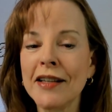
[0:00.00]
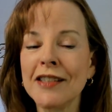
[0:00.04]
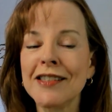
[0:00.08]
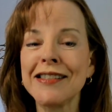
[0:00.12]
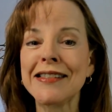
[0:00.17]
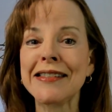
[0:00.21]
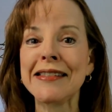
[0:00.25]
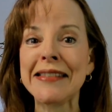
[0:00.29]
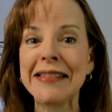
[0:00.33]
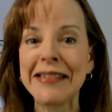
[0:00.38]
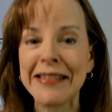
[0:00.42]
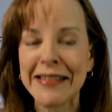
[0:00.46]

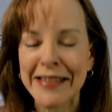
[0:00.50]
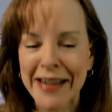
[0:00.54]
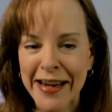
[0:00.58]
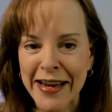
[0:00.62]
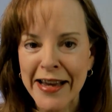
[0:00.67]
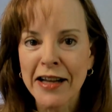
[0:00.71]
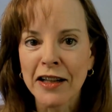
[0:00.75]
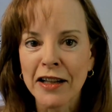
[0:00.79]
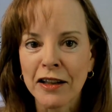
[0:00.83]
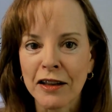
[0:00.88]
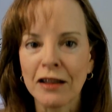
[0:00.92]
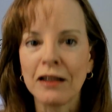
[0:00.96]

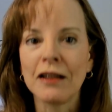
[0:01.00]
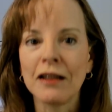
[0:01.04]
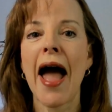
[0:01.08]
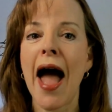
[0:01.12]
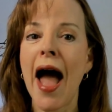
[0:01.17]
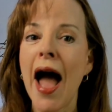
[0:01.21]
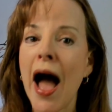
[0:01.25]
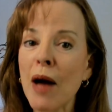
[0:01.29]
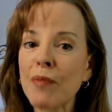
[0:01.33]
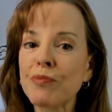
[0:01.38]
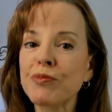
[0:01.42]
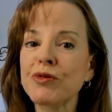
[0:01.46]
still
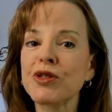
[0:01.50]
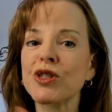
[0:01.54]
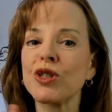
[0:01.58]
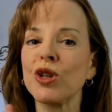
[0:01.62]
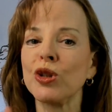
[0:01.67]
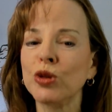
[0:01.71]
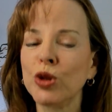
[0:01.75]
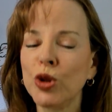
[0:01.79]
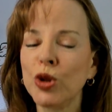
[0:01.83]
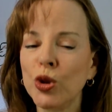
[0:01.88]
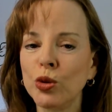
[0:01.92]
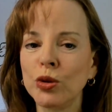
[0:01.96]

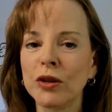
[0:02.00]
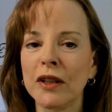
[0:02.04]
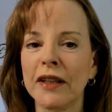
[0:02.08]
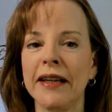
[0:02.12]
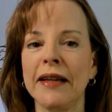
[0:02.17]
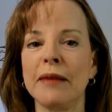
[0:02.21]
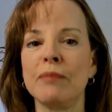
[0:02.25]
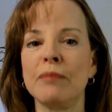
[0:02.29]
absolutely